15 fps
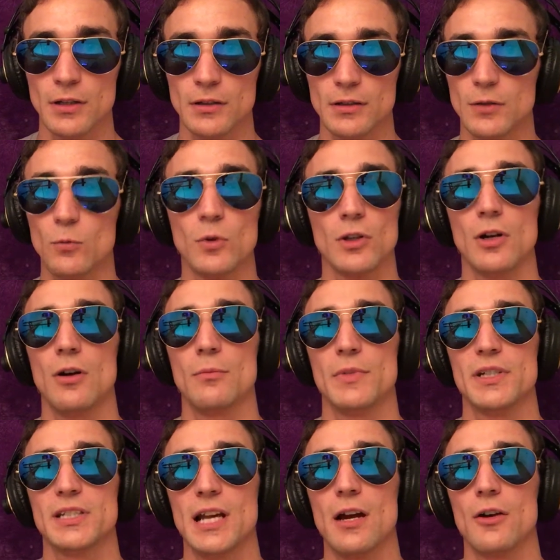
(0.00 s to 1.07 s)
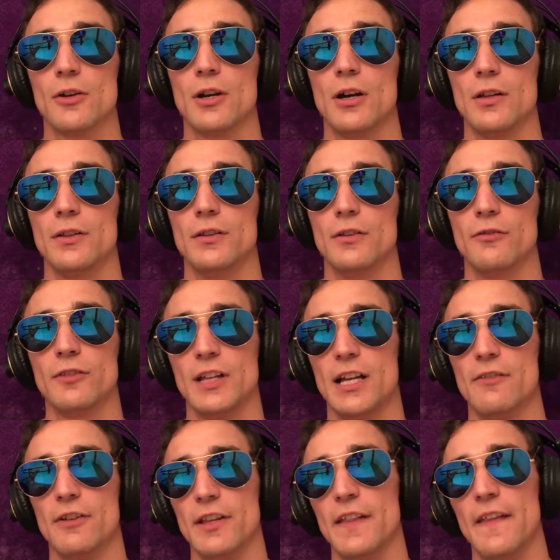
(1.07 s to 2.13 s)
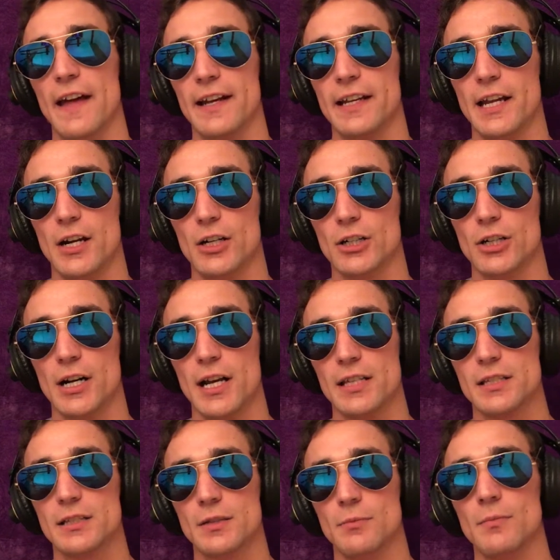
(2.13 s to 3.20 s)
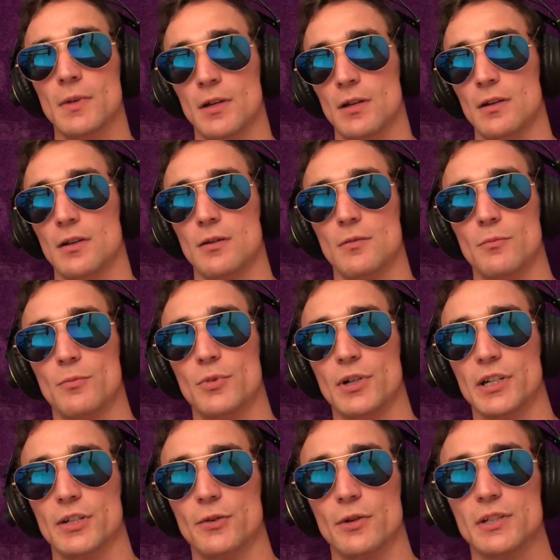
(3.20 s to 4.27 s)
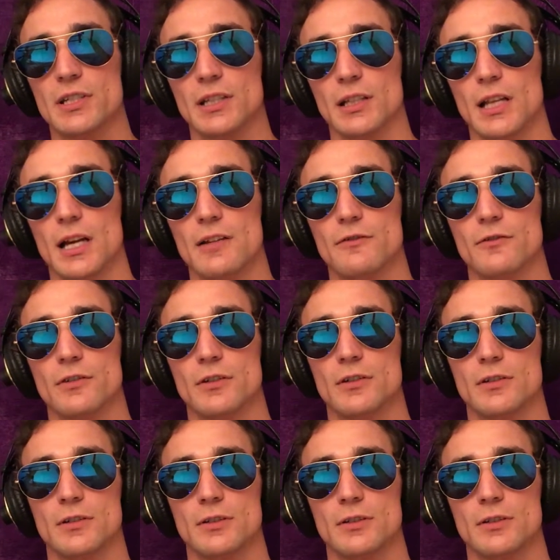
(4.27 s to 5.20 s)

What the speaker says: then we'll all miss out on the flavor that that character has to bring to us in life.